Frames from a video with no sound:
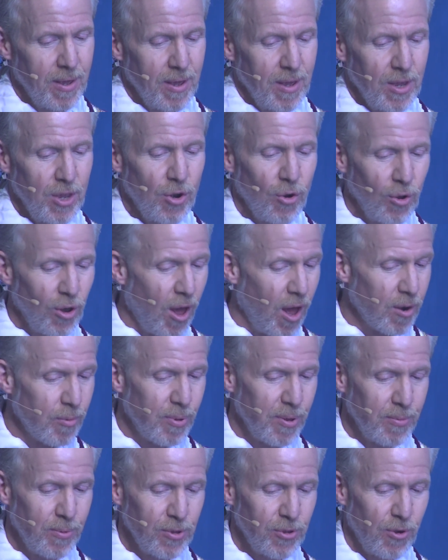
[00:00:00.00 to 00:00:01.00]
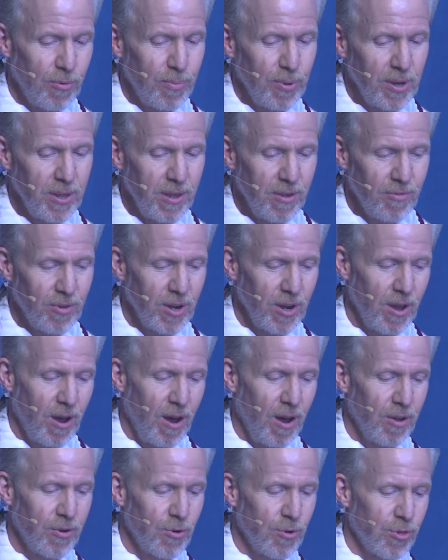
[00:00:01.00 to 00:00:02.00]
You know, a lot of people don't believe in
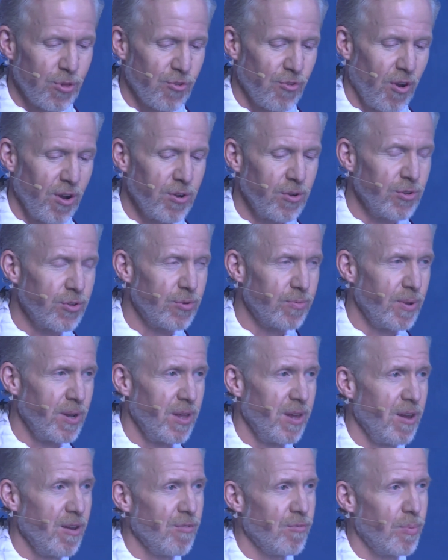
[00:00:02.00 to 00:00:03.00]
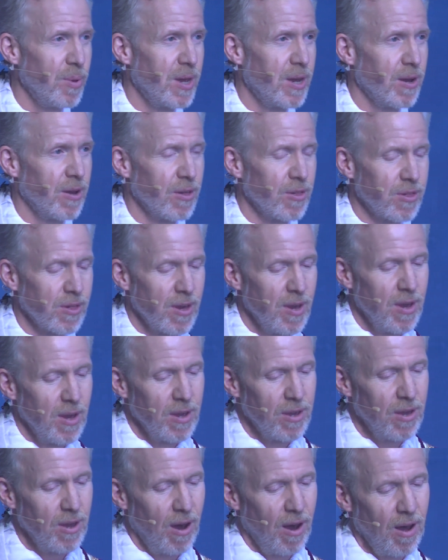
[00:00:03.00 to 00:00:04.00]
God or struggle to believe because
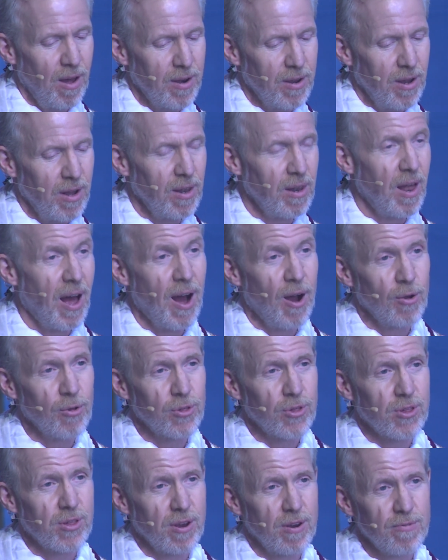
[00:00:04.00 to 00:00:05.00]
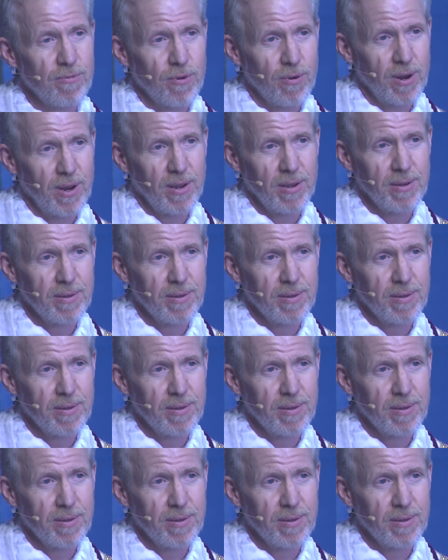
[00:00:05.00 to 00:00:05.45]
God allows suffering